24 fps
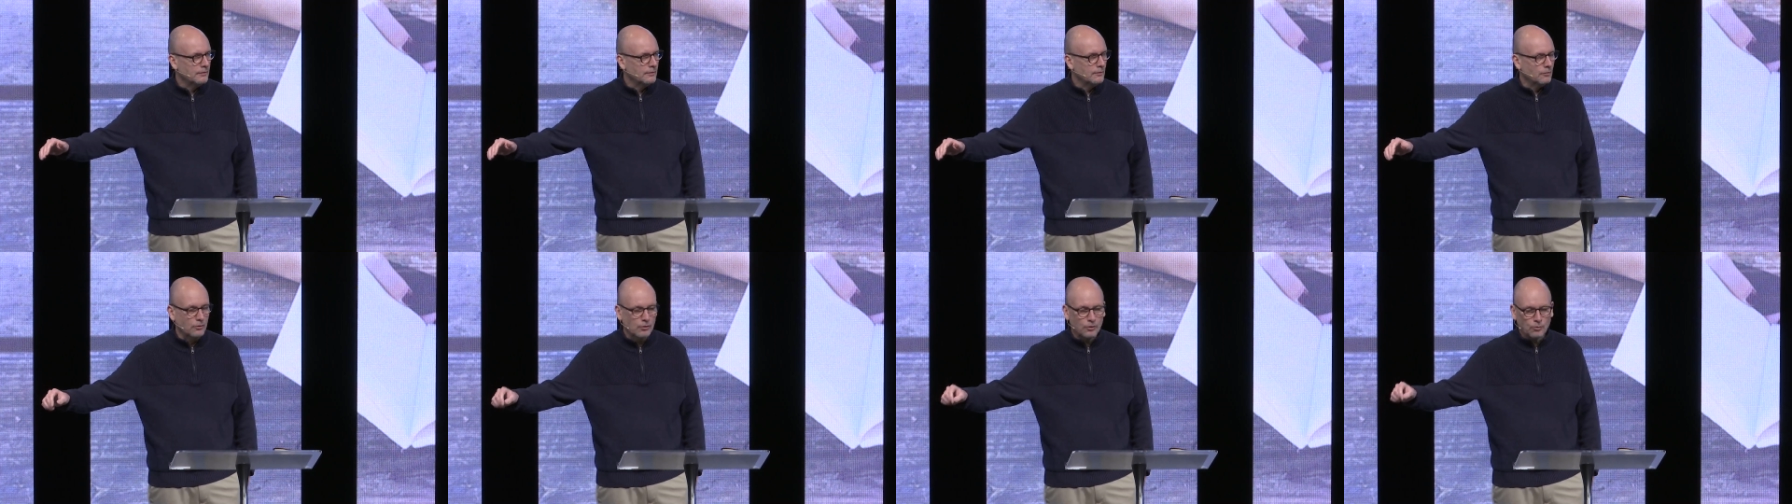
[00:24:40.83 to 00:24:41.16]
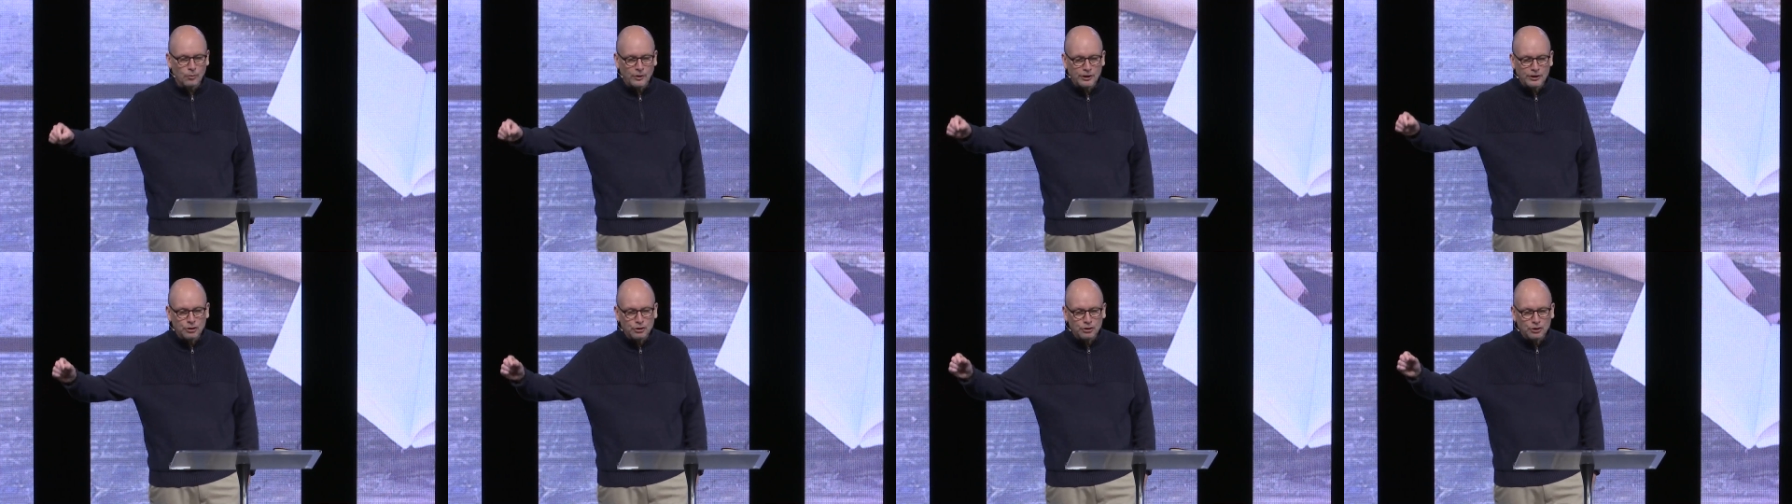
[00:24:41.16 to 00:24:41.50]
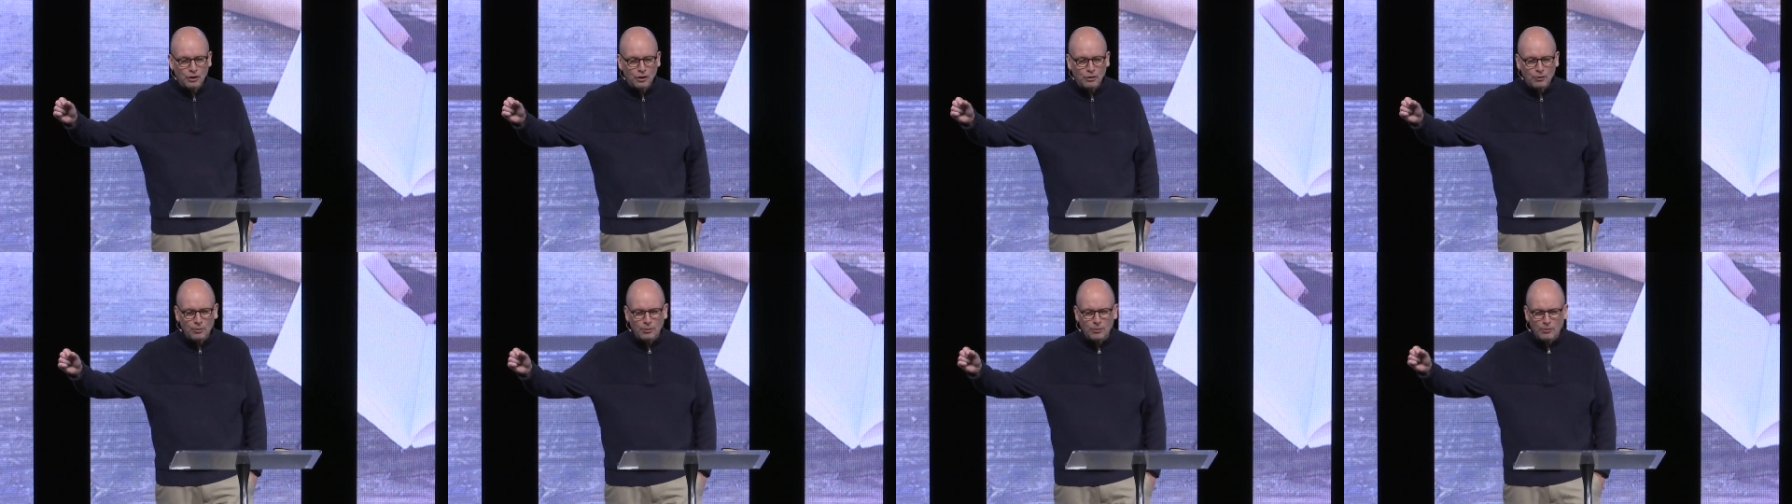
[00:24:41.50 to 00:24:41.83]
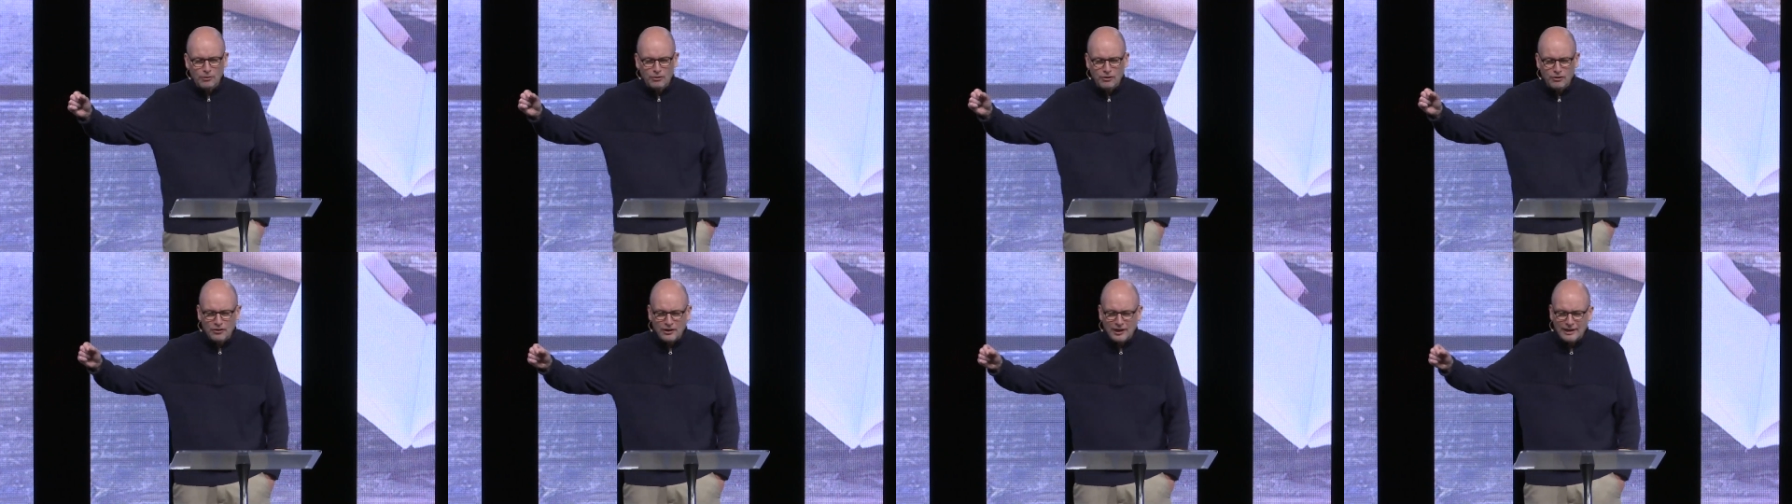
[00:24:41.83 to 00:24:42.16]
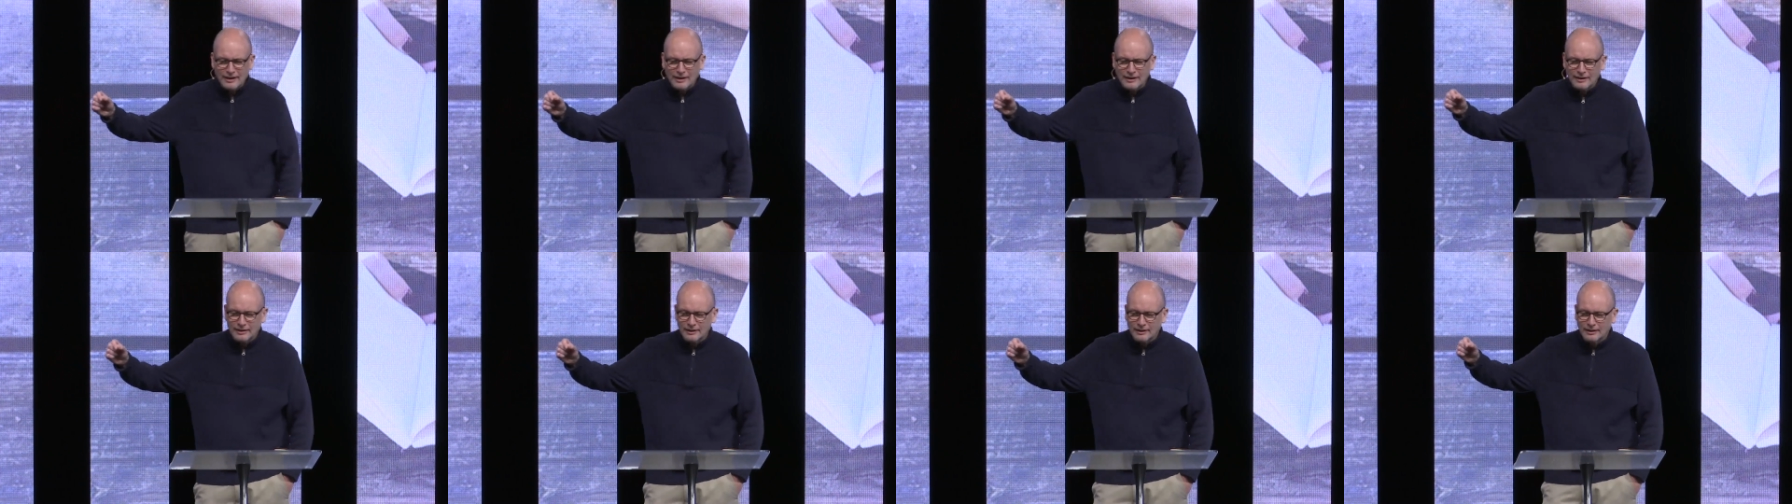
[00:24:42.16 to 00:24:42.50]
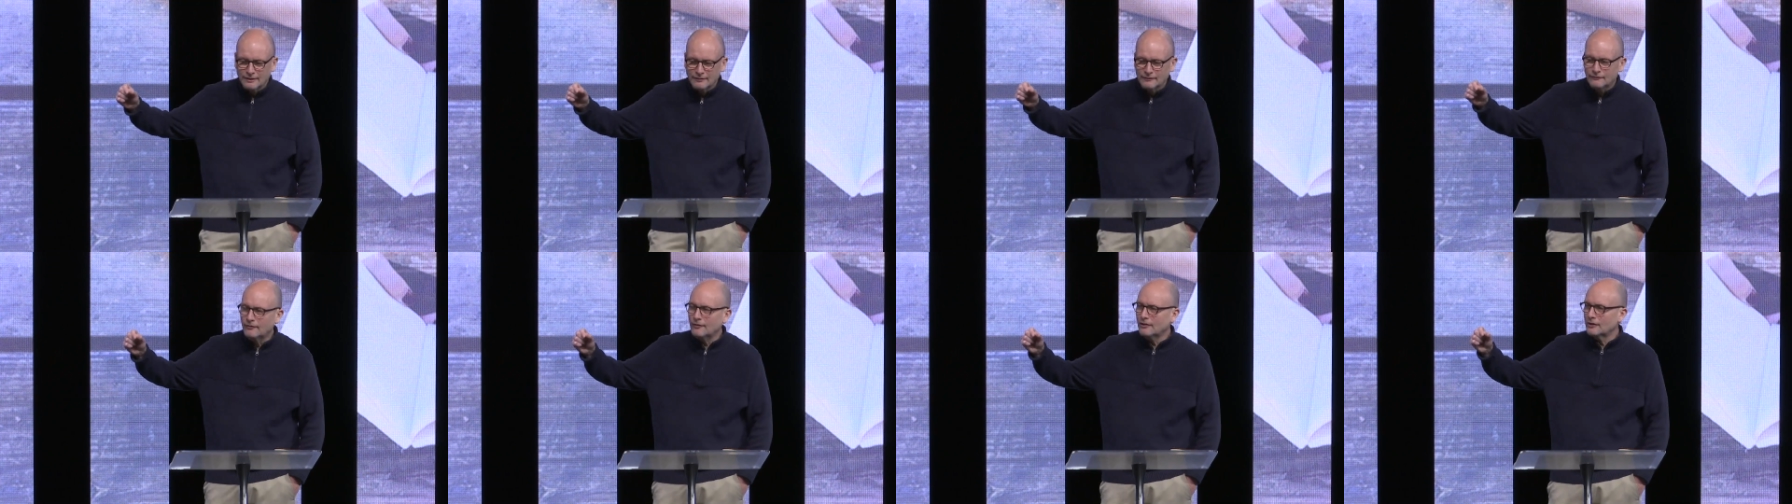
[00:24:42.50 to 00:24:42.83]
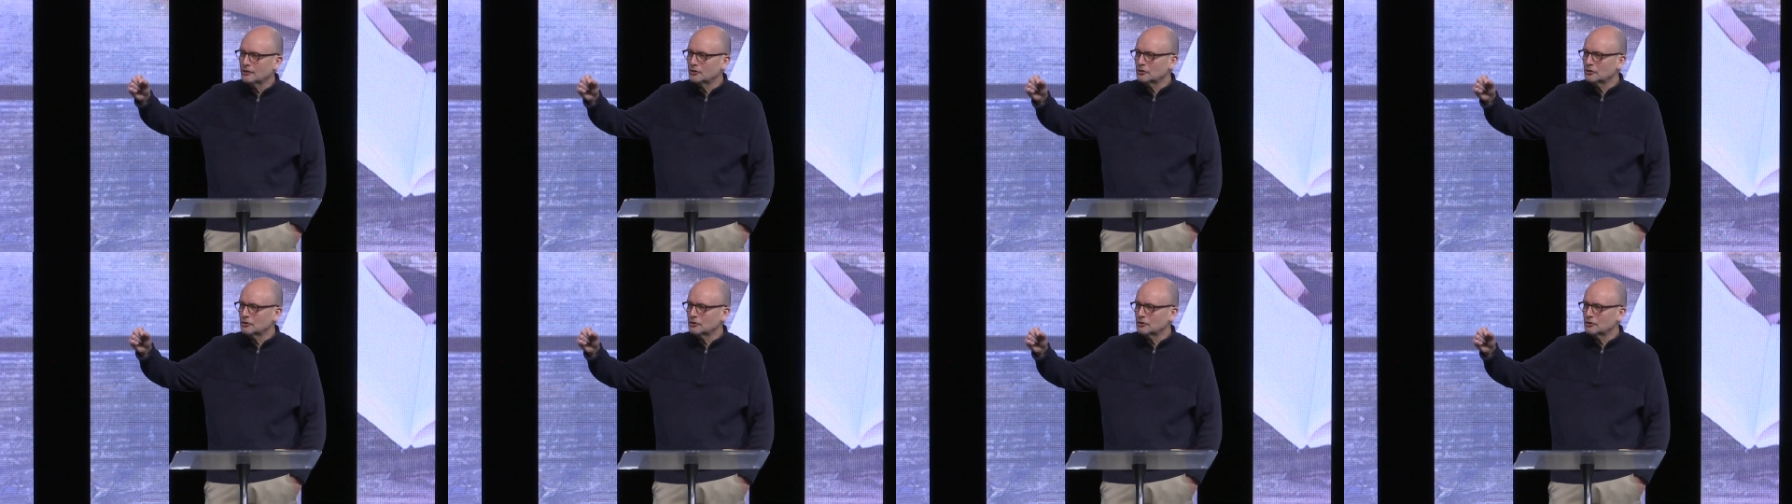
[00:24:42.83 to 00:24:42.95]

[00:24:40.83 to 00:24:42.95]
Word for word: or when you don't think of